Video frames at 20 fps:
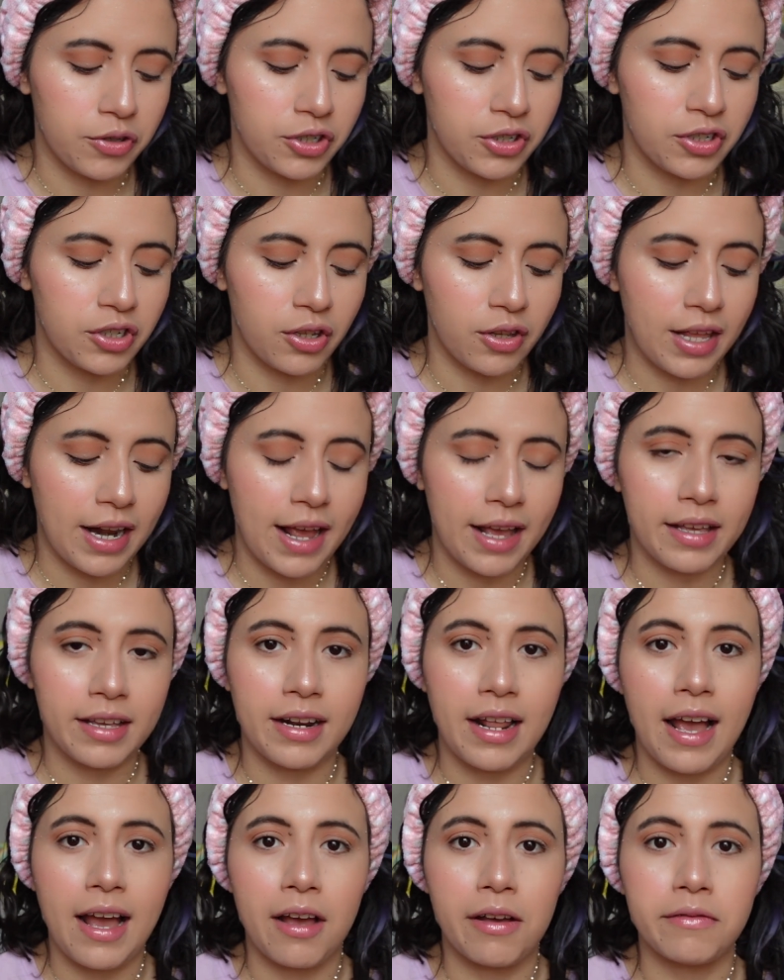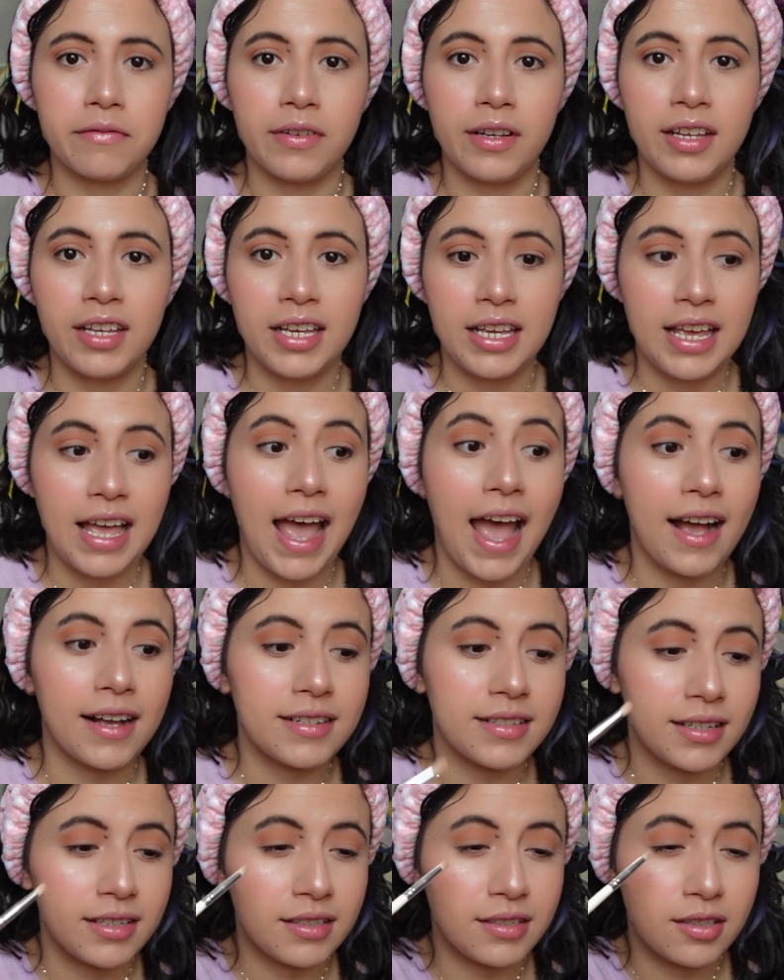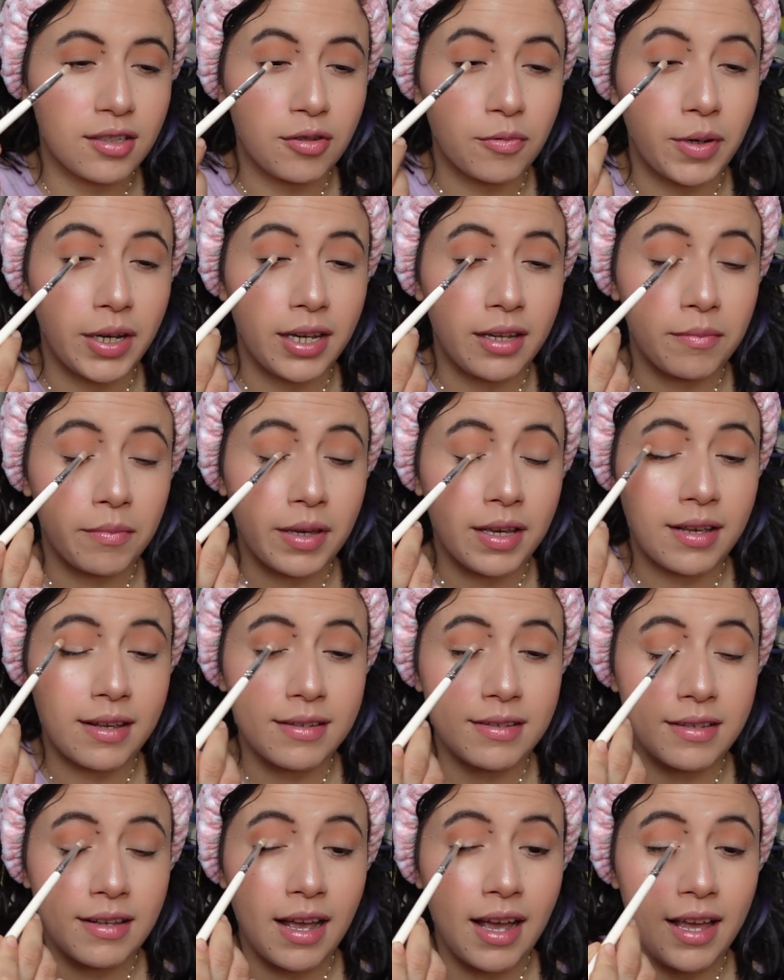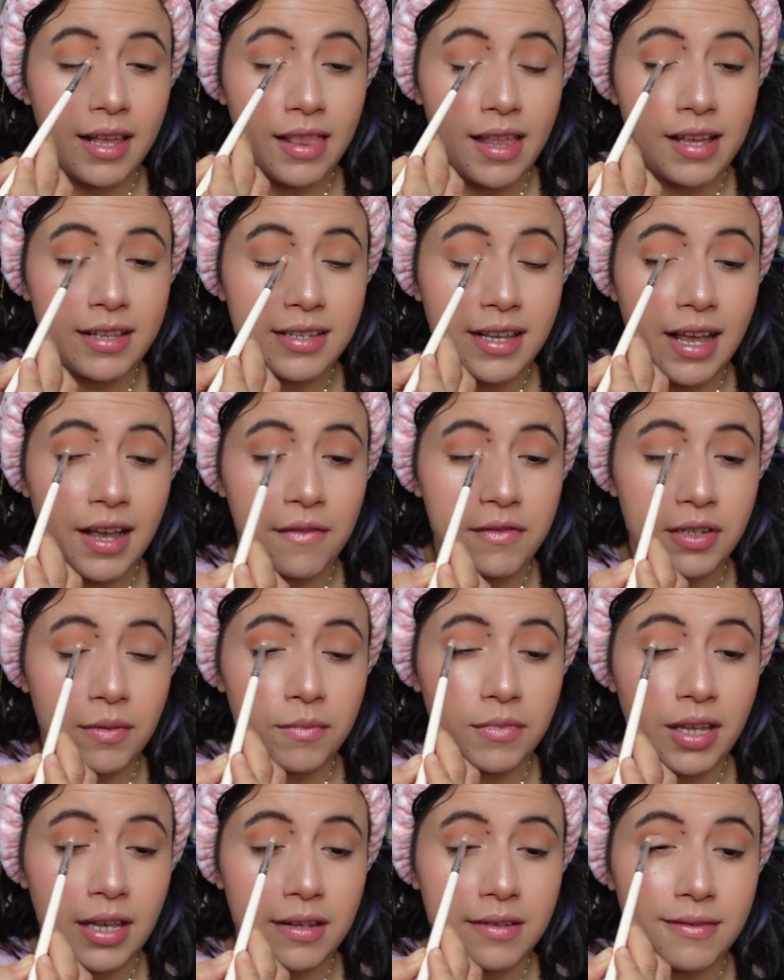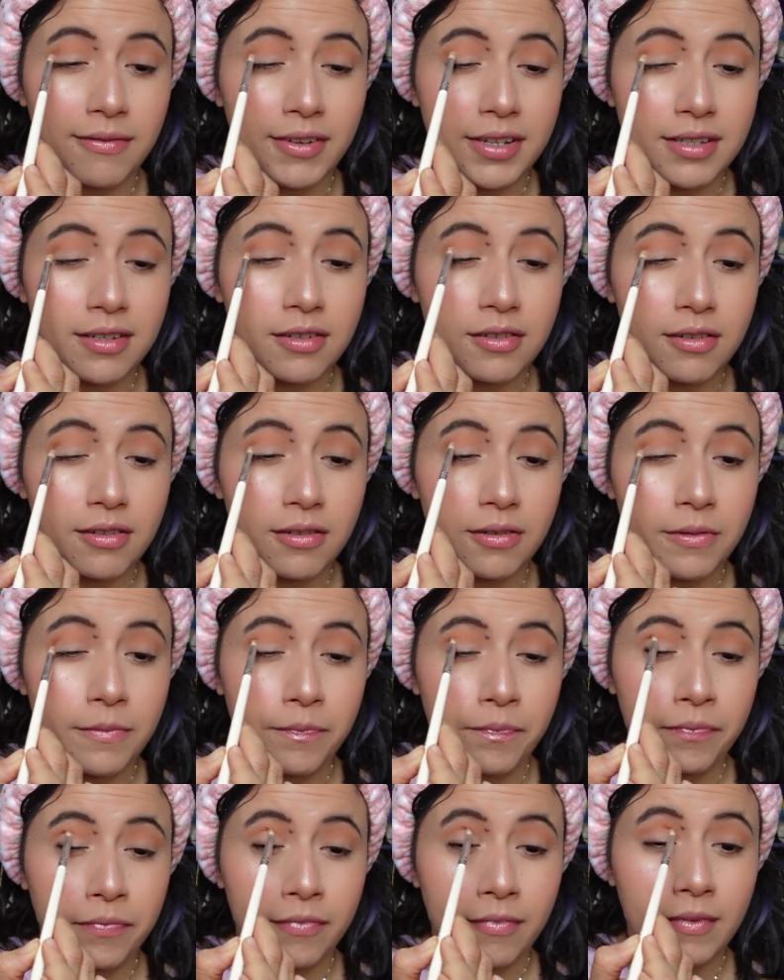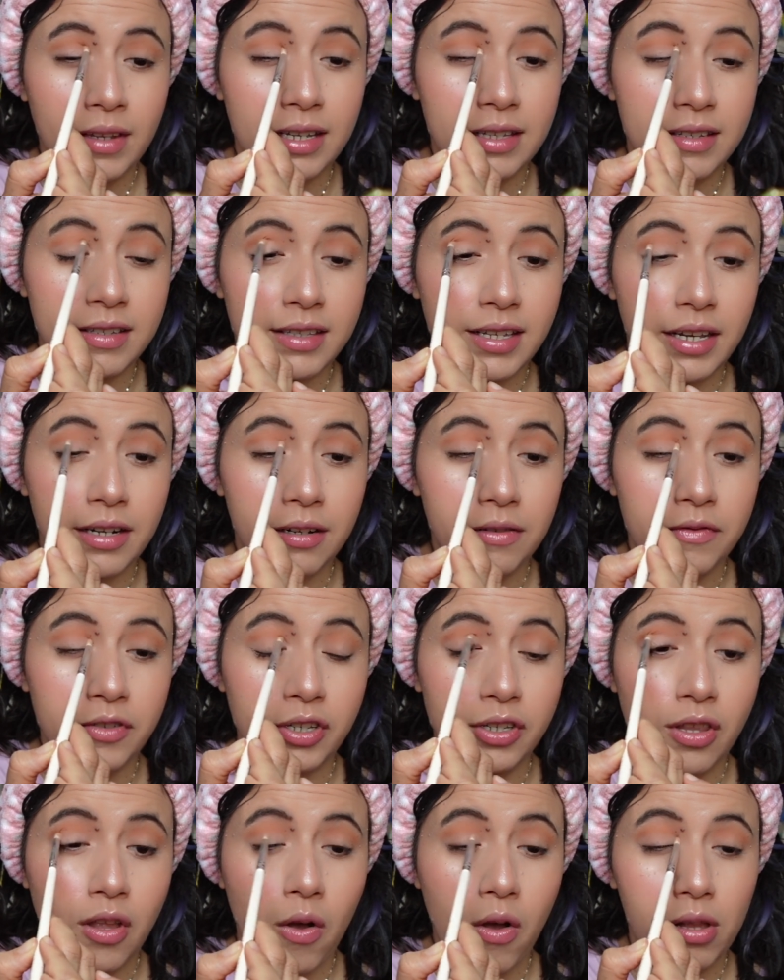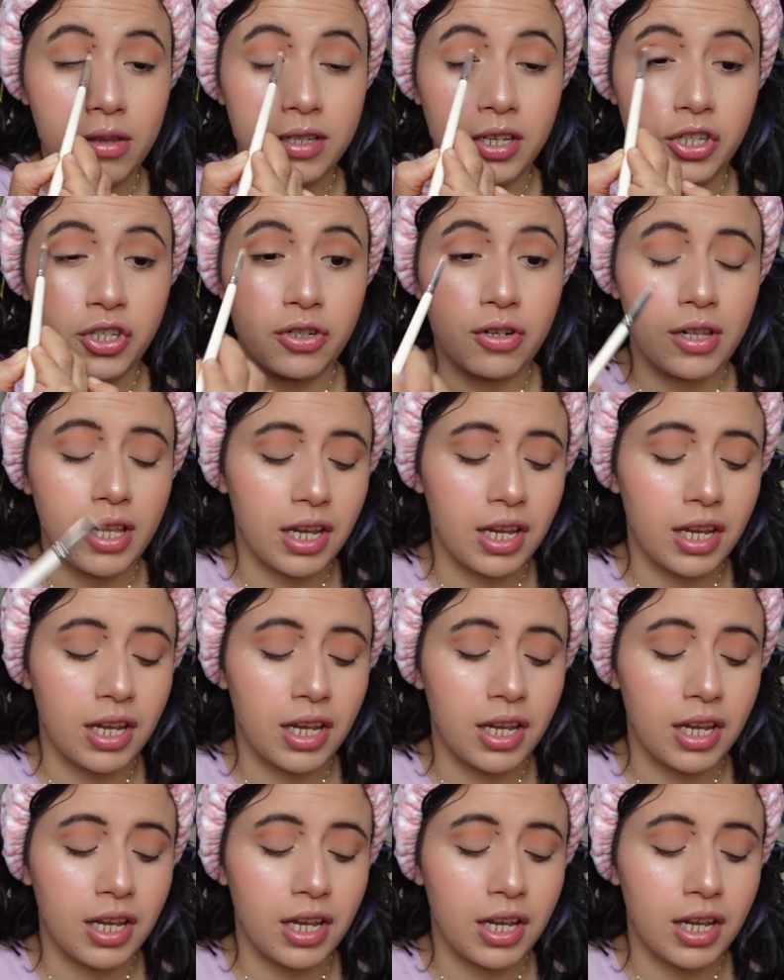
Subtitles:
just so that I can have access to it, because I like to have some things physical instead of just all digital.